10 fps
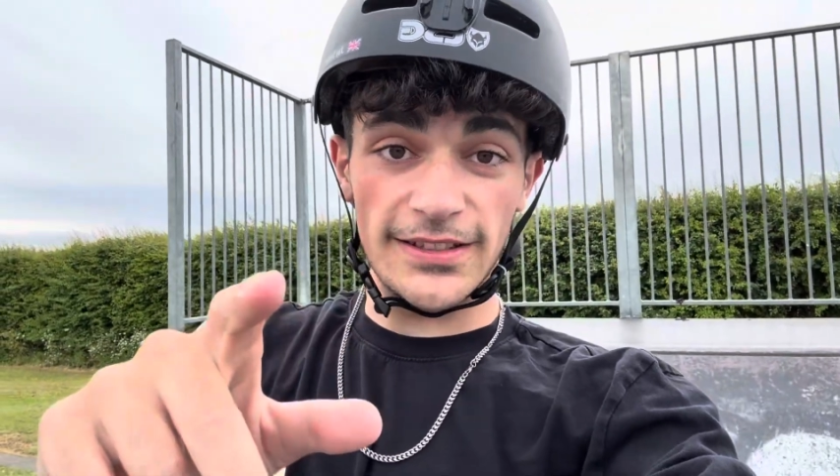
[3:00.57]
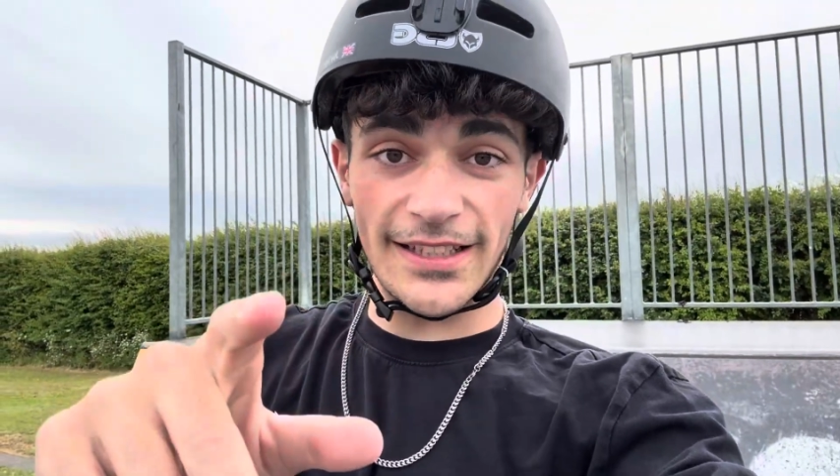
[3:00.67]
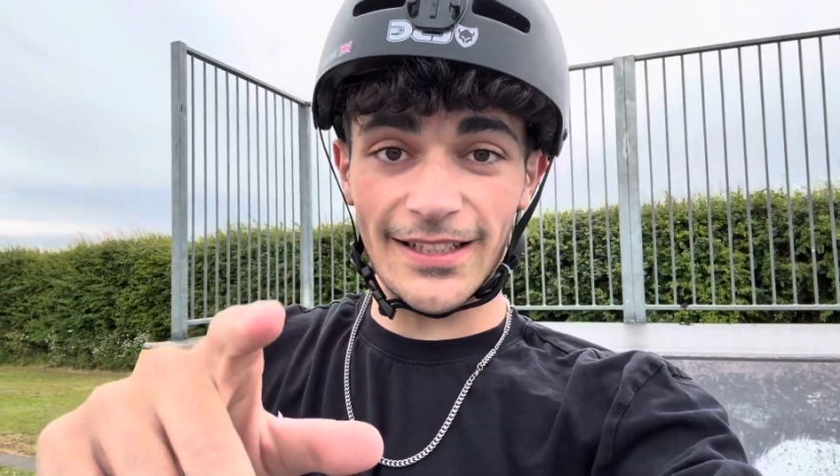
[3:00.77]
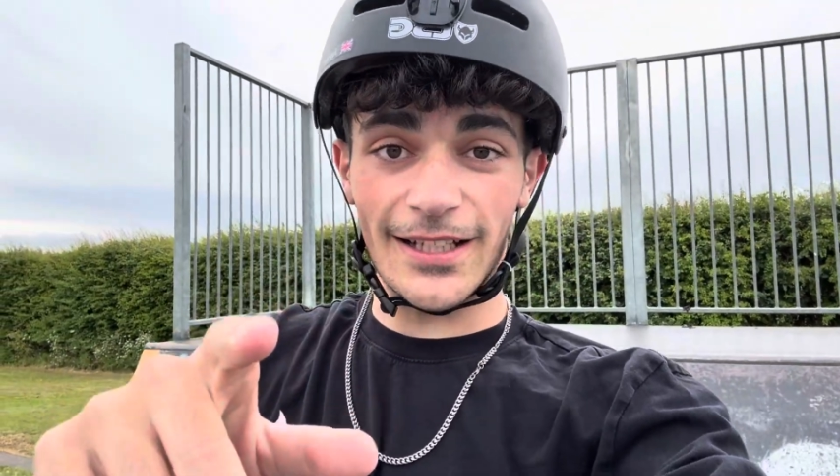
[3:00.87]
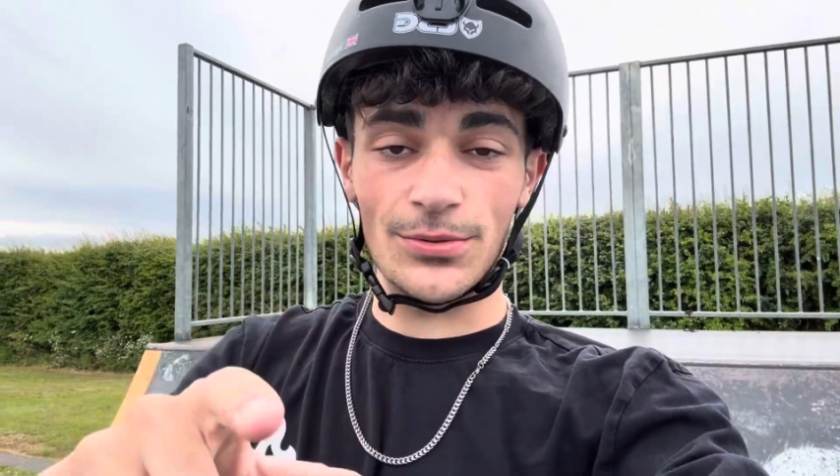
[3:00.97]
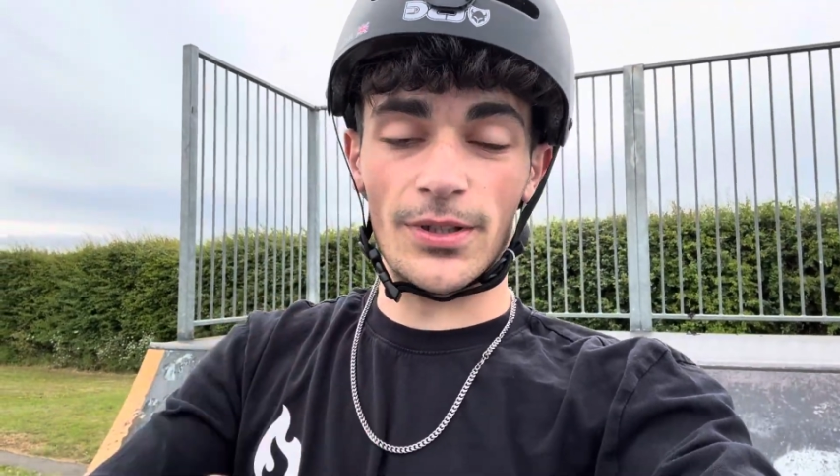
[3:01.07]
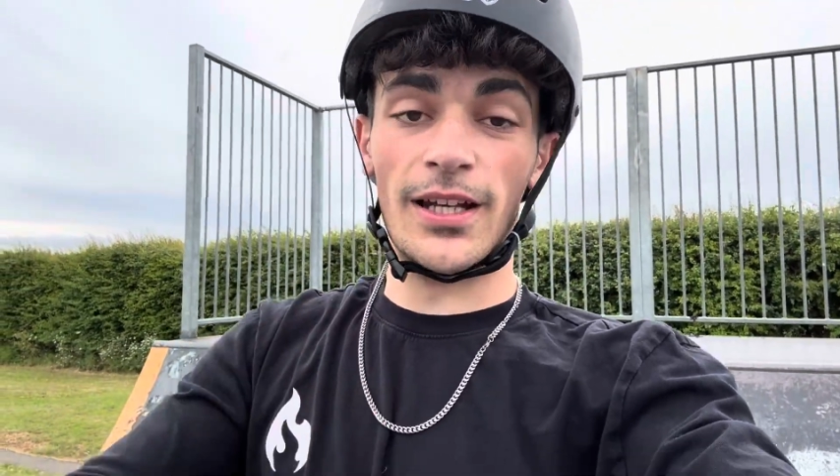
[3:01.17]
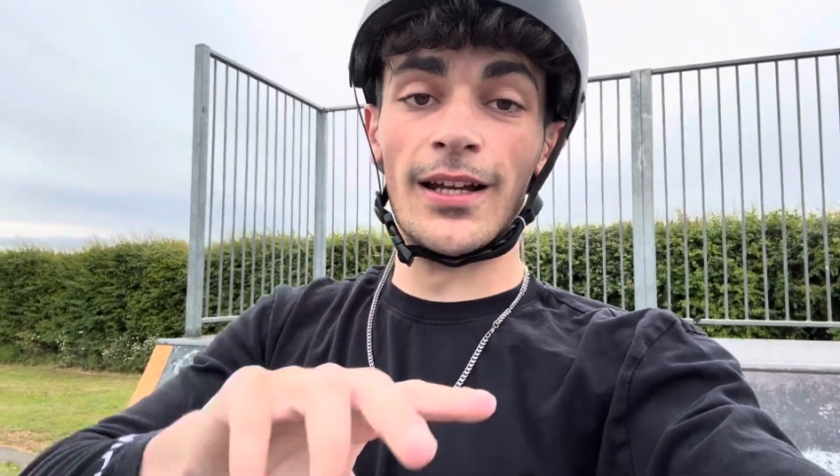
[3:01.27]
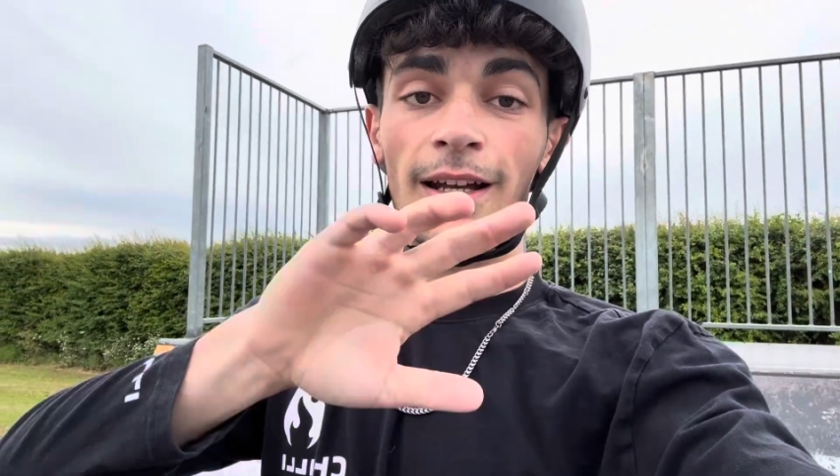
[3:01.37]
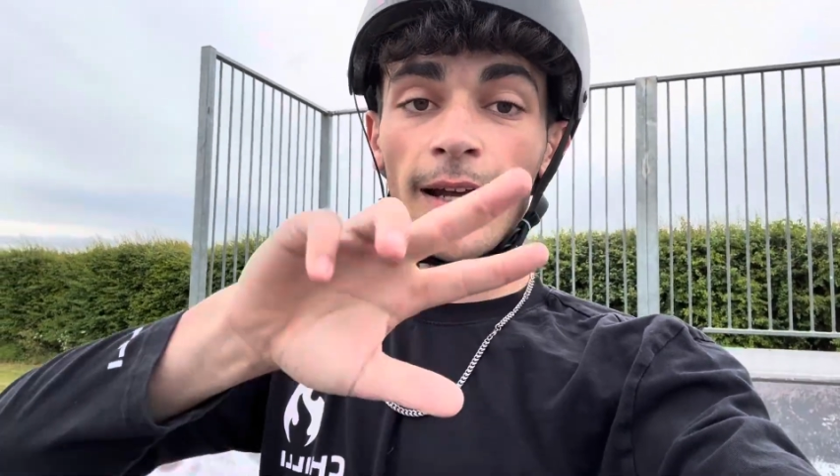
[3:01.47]
in the next one.
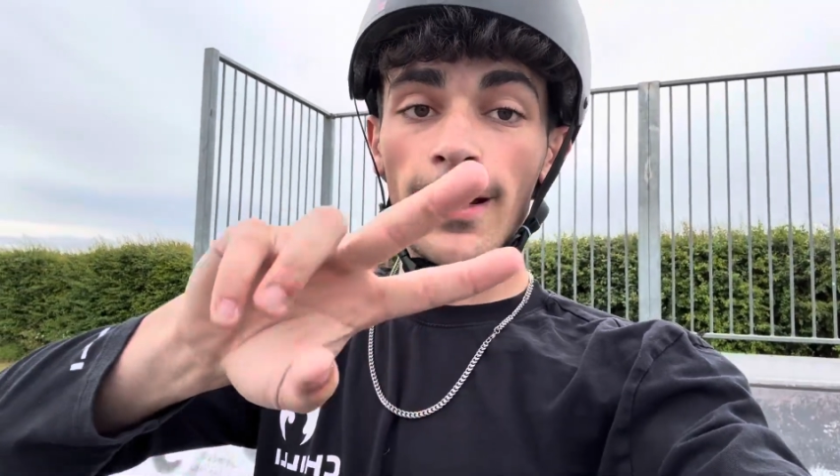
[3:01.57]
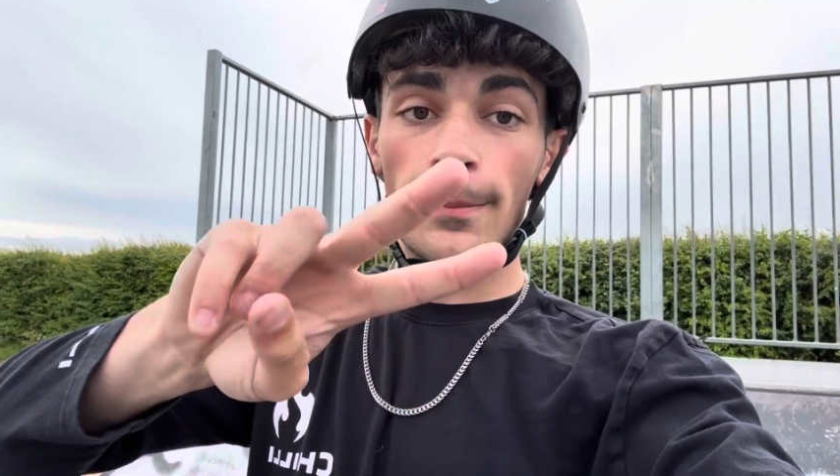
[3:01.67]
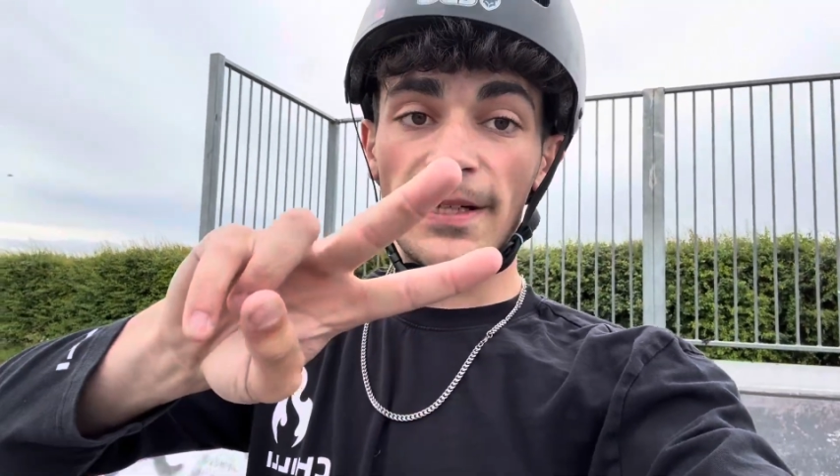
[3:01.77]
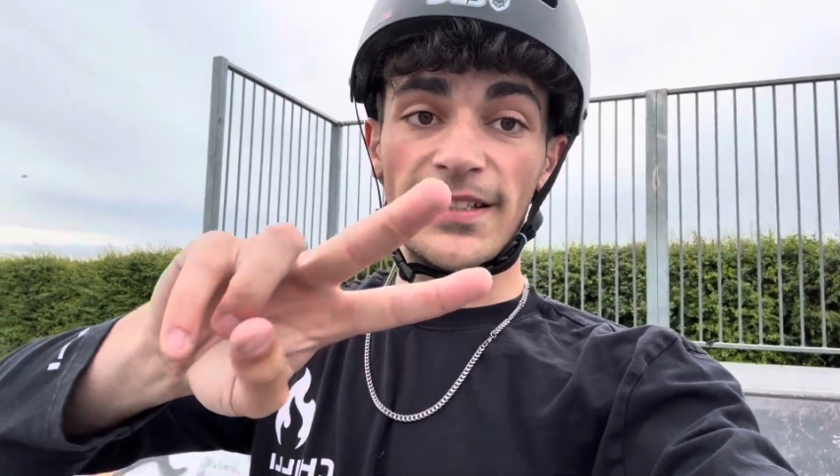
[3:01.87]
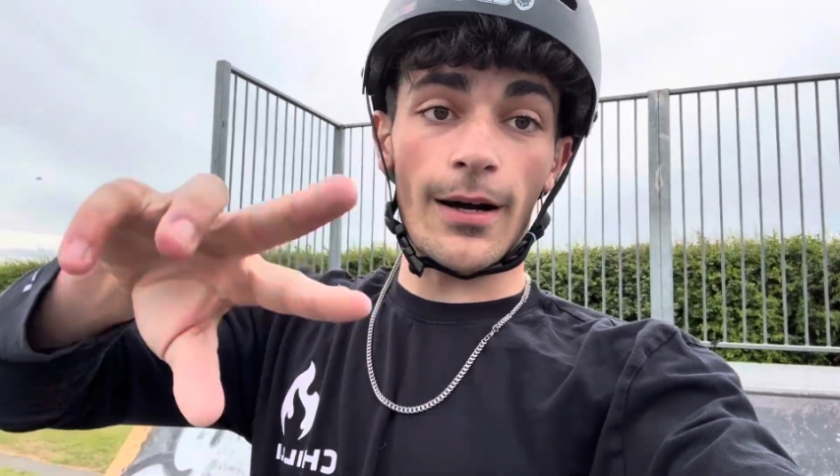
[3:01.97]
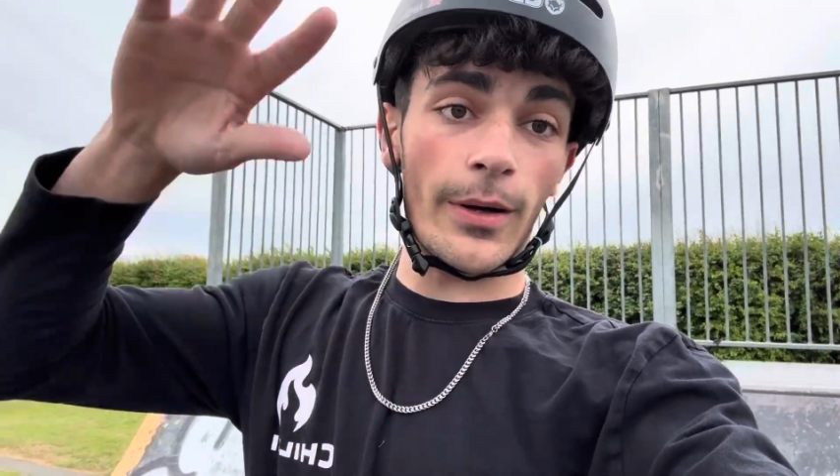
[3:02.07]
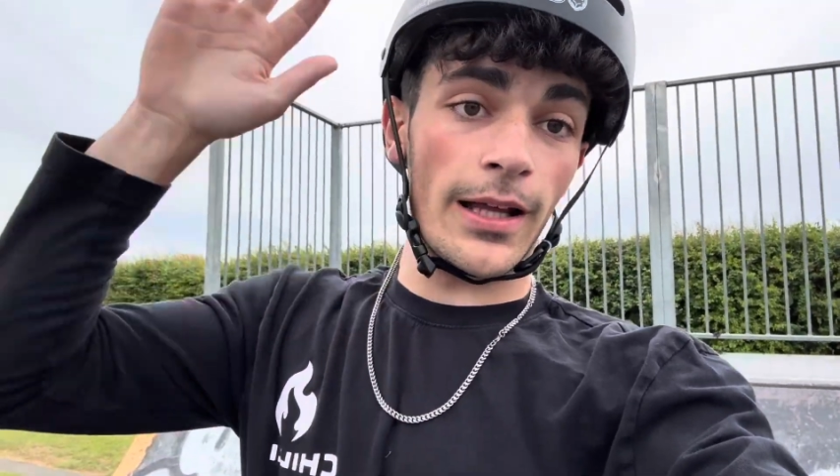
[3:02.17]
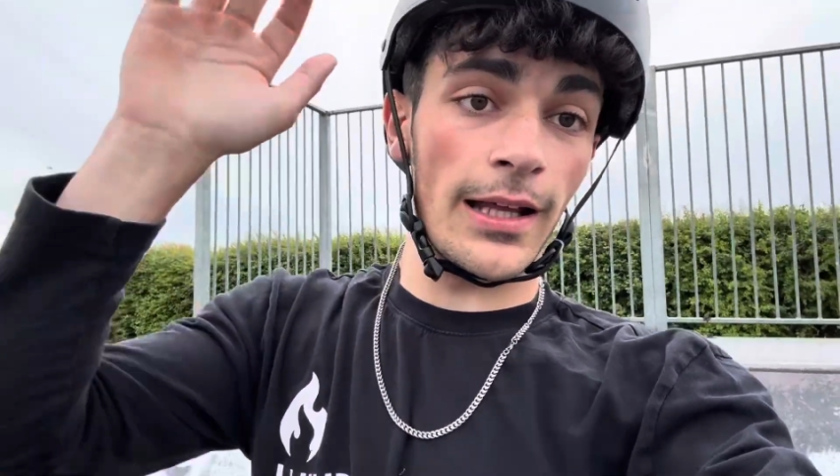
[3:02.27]
Peace out.